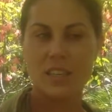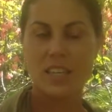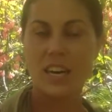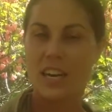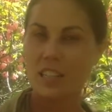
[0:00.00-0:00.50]

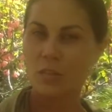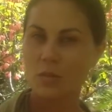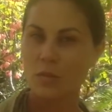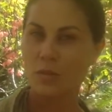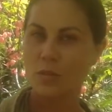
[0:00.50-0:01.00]
cut
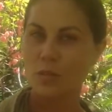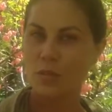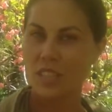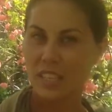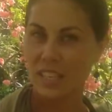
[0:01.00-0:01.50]
through
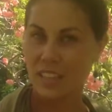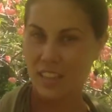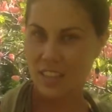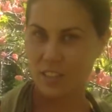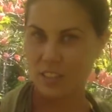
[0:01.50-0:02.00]
the
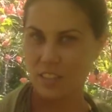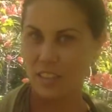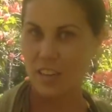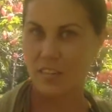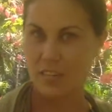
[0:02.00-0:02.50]
clutter
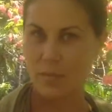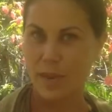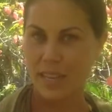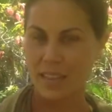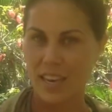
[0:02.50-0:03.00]
of
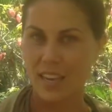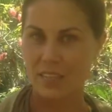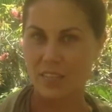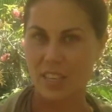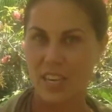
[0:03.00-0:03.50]
my life,
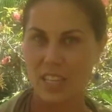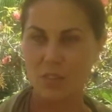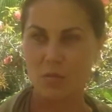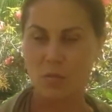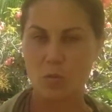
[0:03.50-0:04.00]
cut
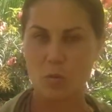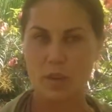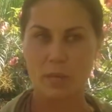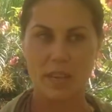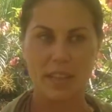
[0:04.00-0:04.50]
through
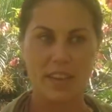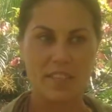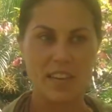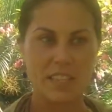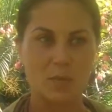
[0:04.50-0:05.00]
what my life
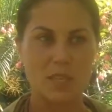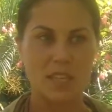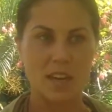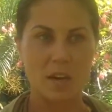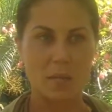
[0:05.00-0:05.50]
has
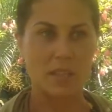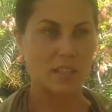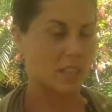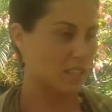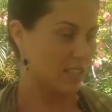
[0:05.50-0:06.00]
become in
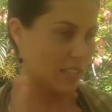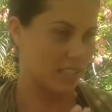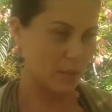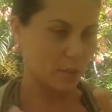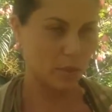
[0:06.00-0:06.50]
this
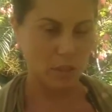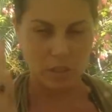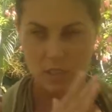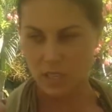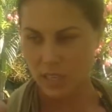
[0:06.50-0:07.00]

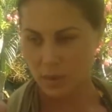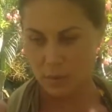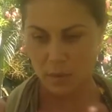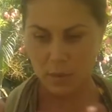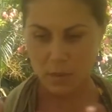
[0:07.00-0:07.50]
typical,
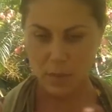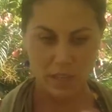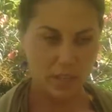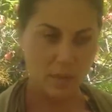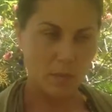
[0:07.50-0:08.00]
maybe
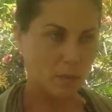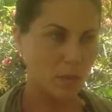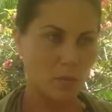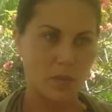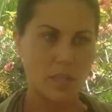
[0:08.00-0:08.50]
American, maybe
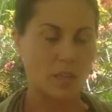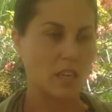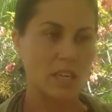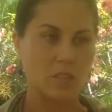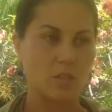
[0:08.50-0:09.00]
European,
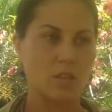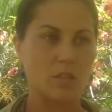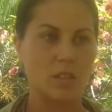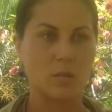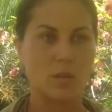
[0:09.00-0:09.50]
I don't know,
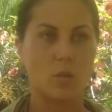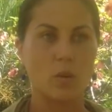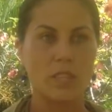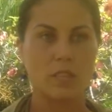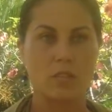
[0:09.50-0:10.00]
typical
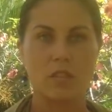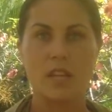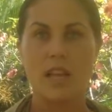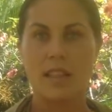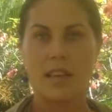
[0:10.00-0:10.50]
Western
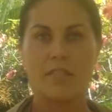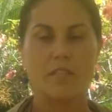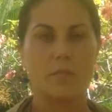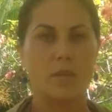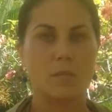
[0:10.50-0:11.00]
life
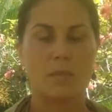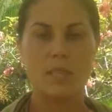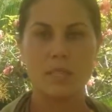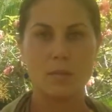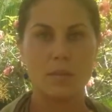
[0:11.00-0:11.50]
of being
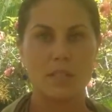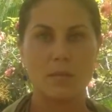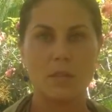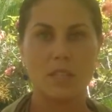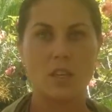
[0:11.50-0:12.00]
busy, busy,
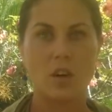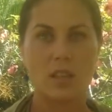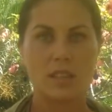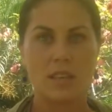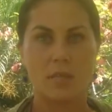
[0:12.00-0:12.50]
busy all
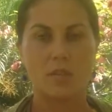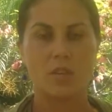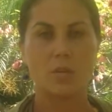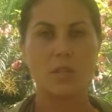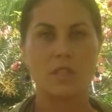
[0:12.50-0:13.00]
the time. There's
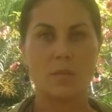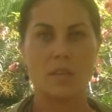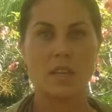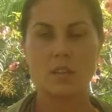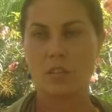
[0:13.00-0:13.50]
always
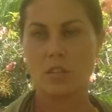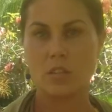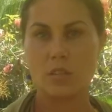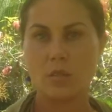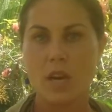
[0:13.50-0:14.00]
something else to
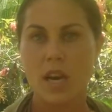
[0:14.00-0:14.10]
do.